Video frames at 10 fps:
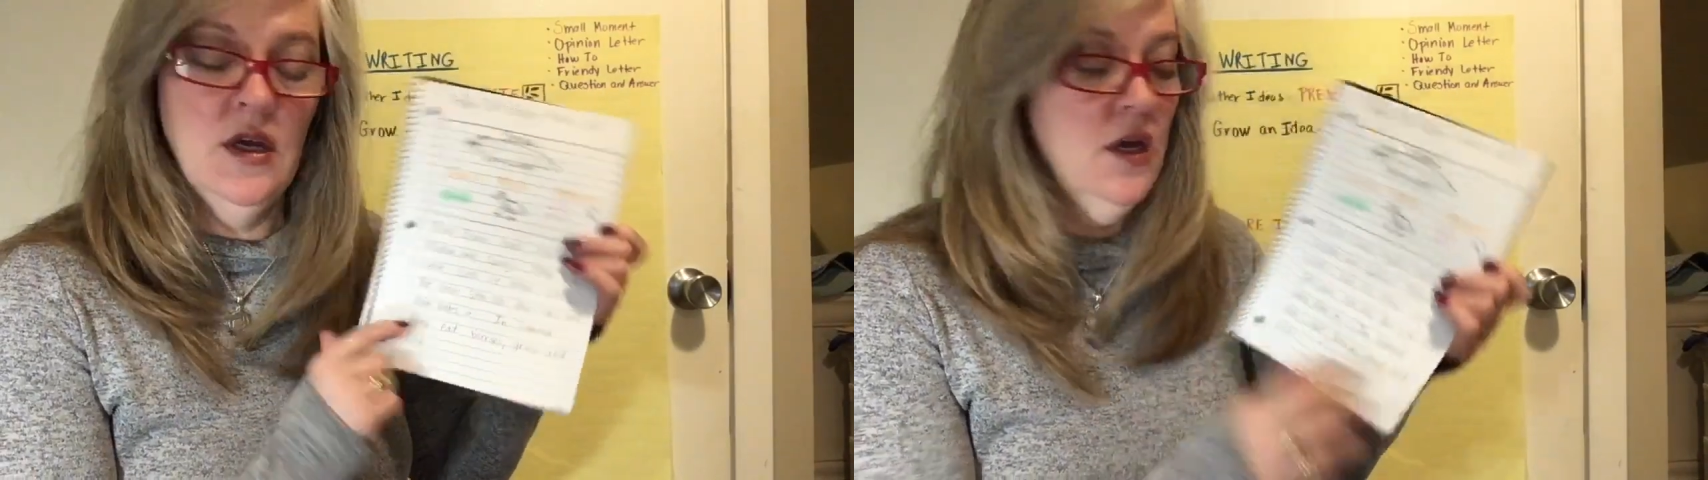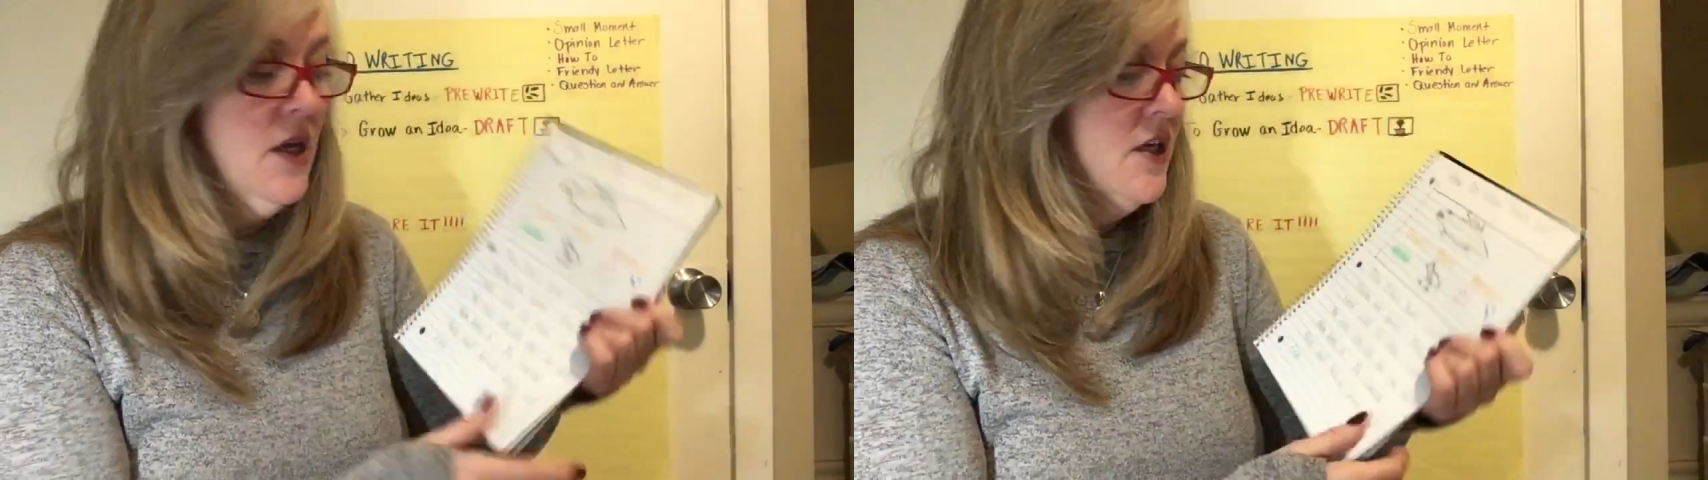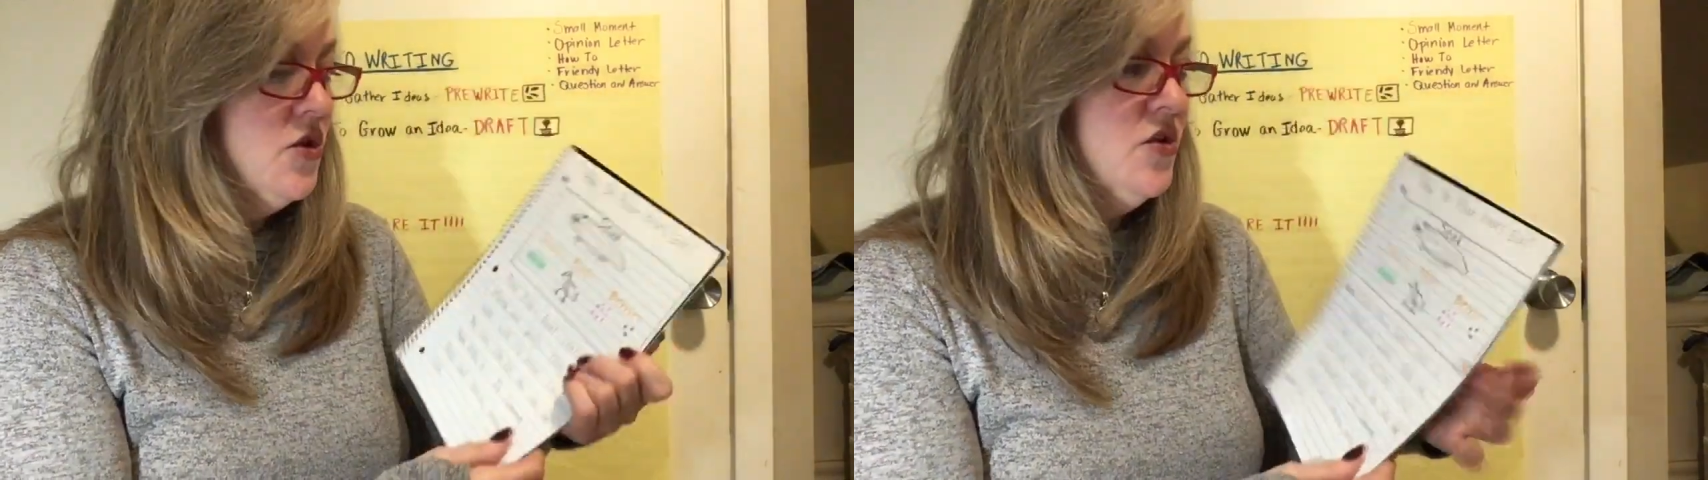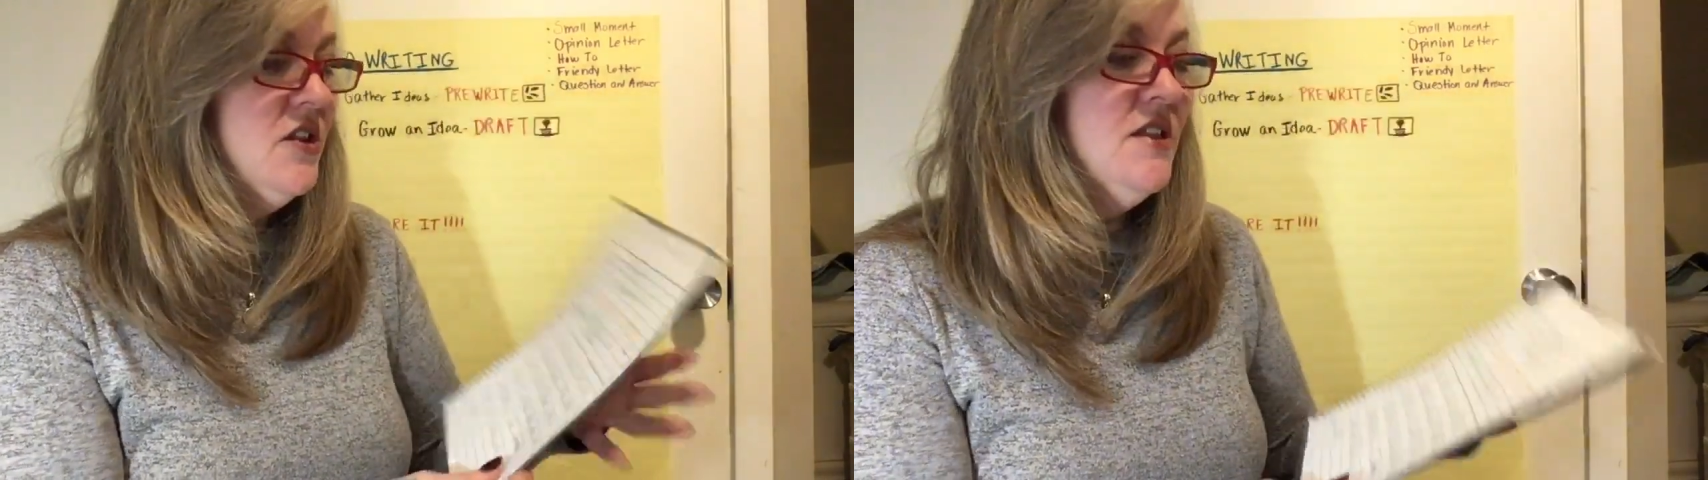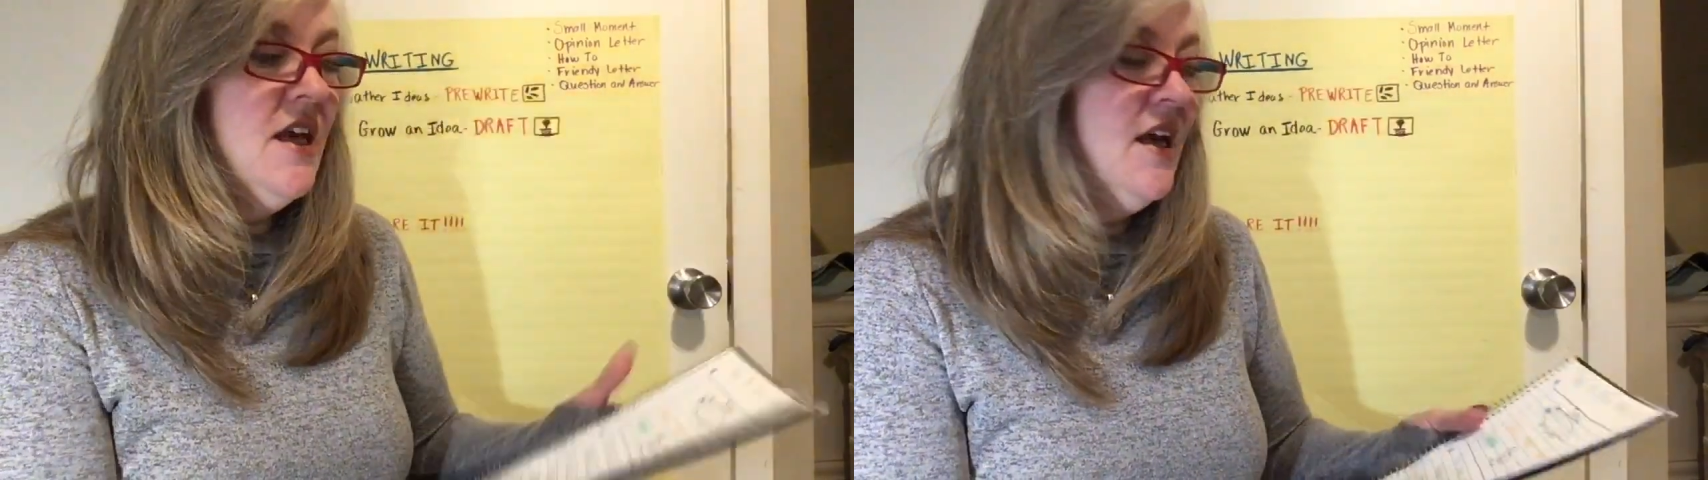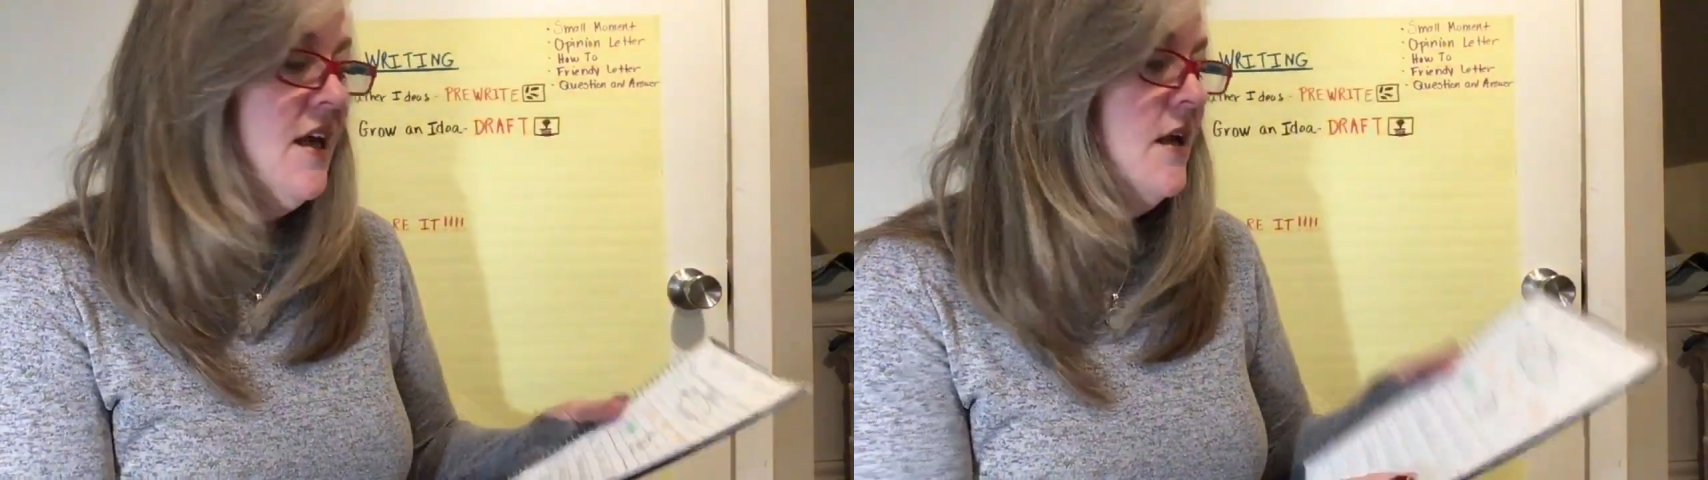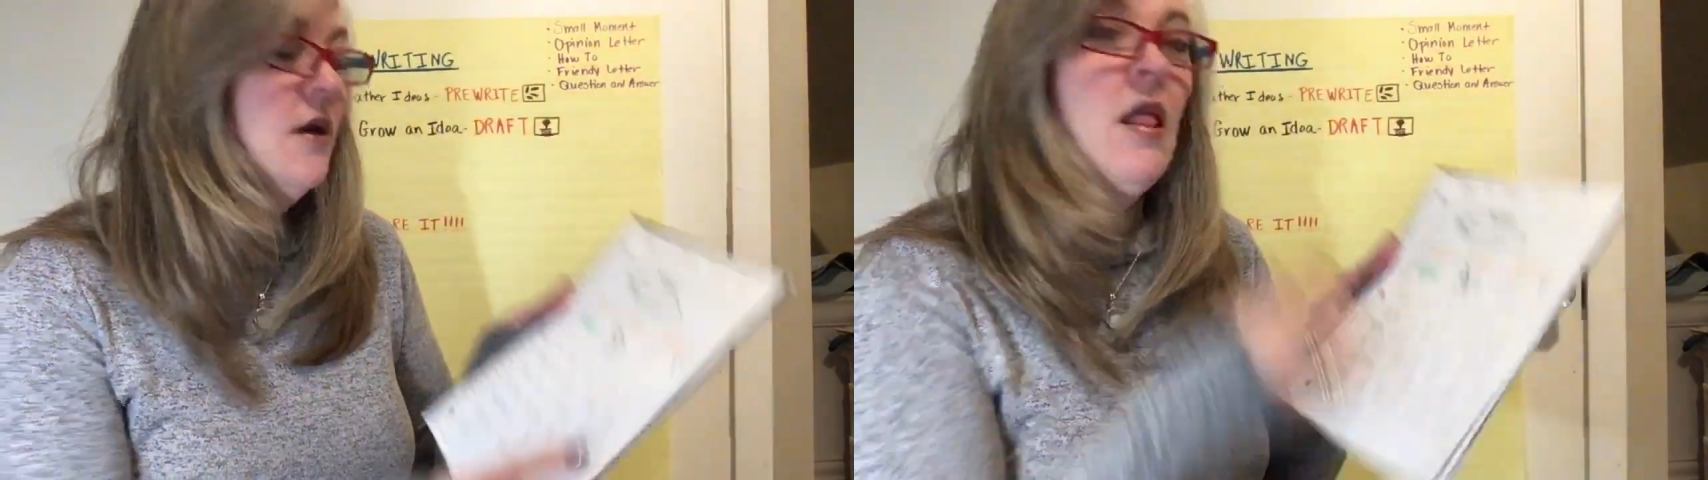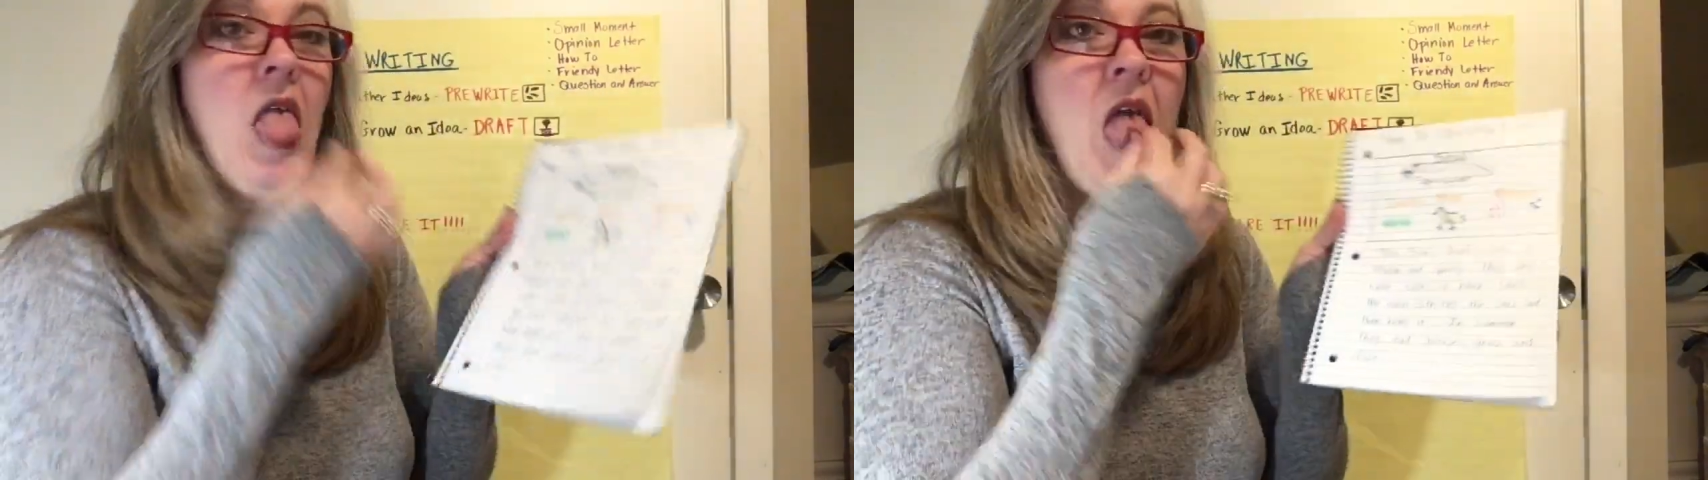So today,
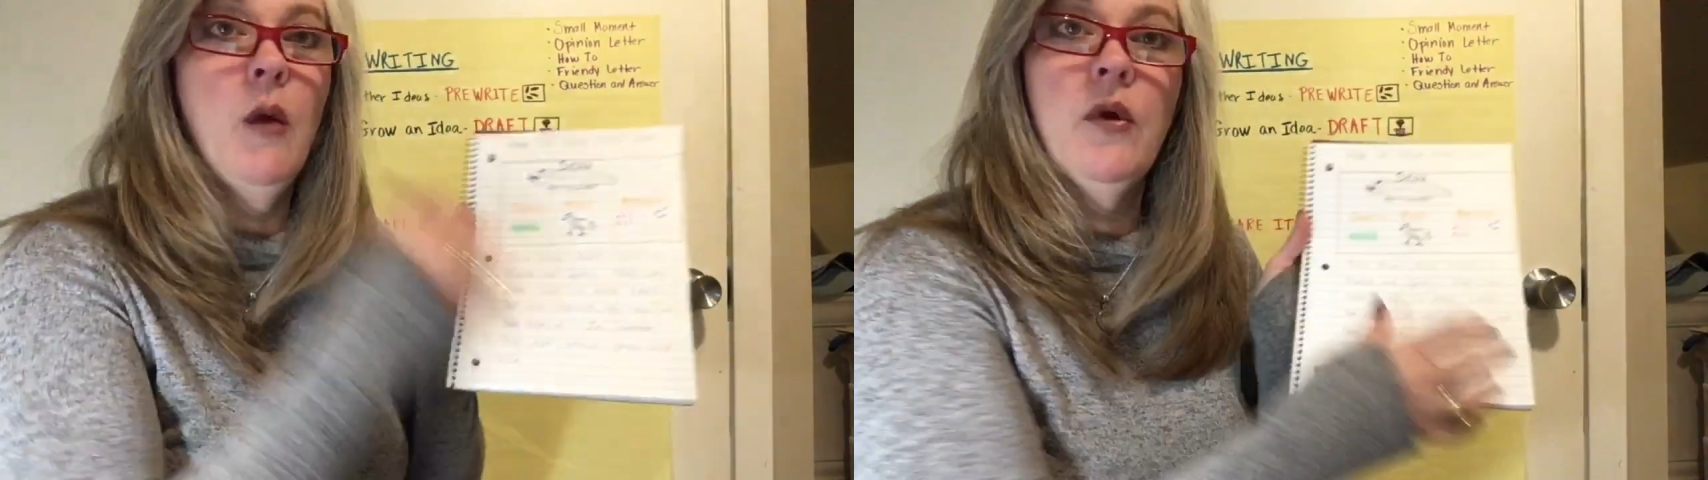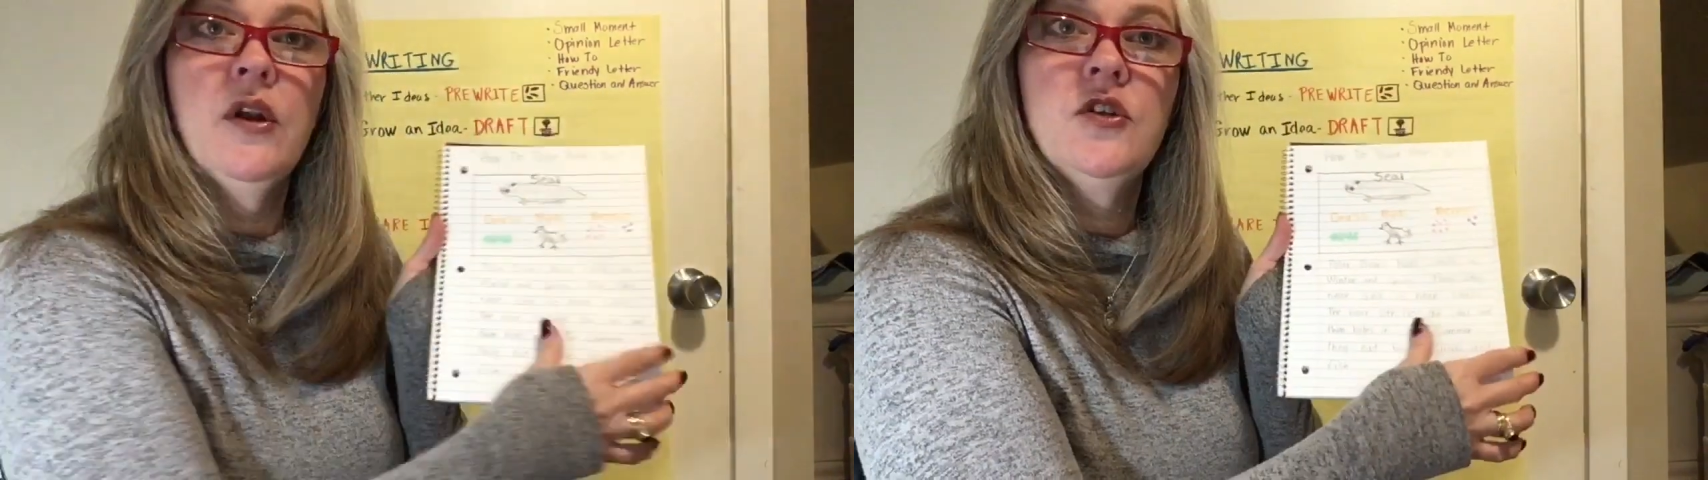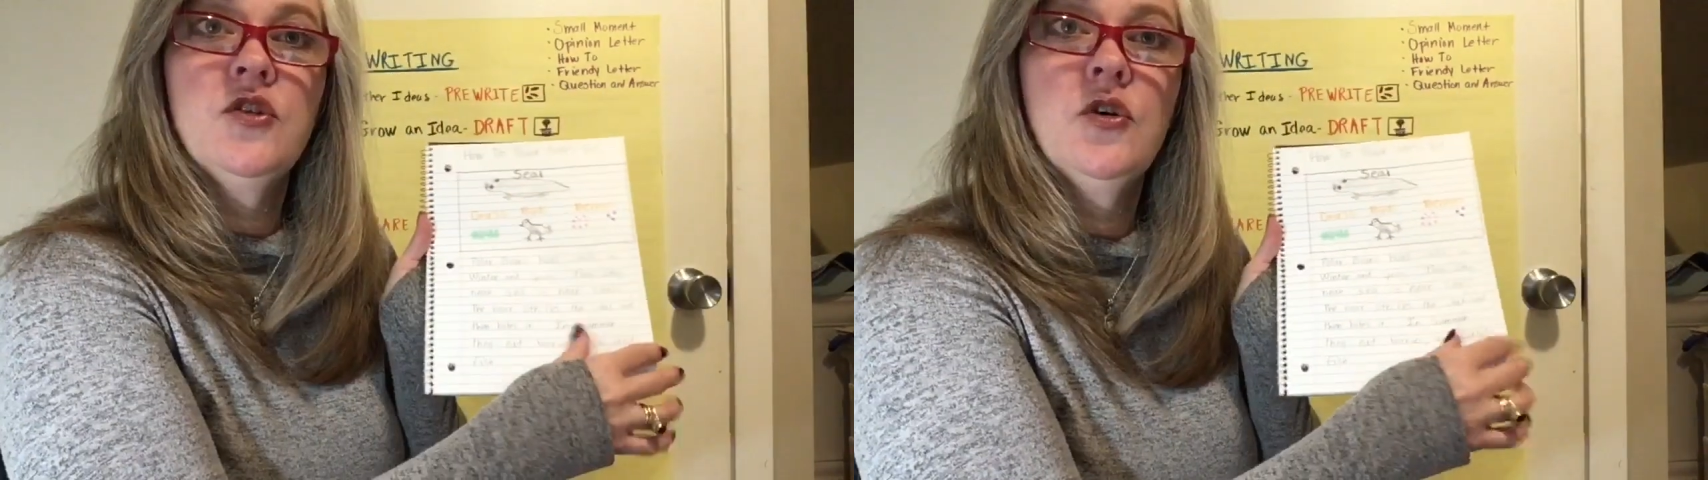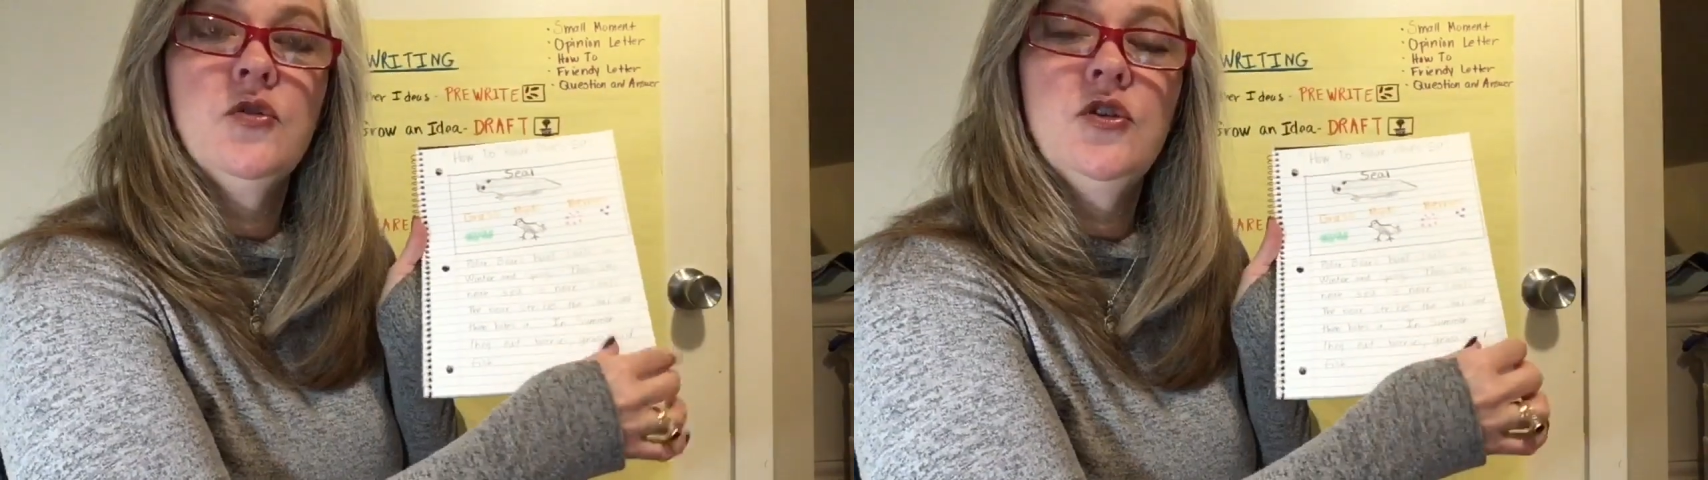we're going to turn